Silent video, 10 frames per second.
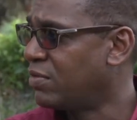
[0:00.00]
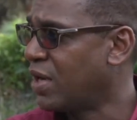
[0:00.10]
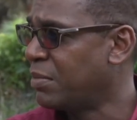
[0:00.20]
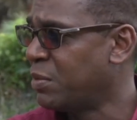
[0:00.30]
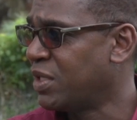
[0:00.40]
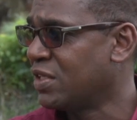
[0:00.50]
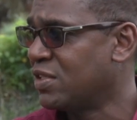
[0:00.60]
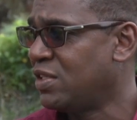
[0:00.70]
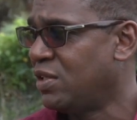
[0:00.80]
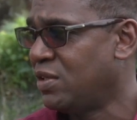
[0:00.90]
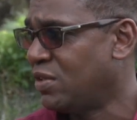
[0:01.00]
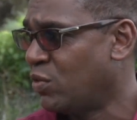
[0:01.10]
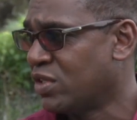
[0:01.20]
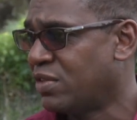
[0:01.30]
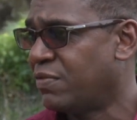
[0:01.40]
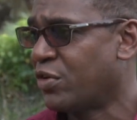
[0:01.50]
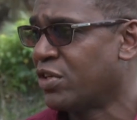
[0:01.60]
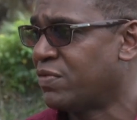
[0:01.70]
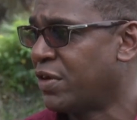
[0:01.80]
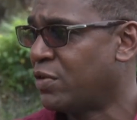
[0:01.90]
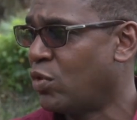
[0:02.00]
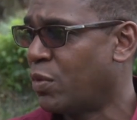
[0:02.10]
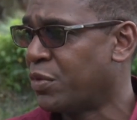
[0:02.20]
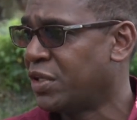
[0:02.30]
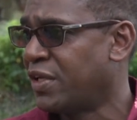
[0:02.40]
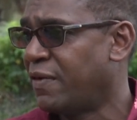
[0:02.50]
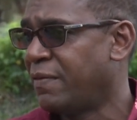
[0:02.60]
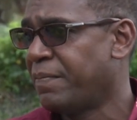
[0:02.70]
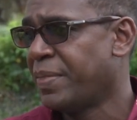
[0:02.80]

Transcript: family because he was the first very cooperative.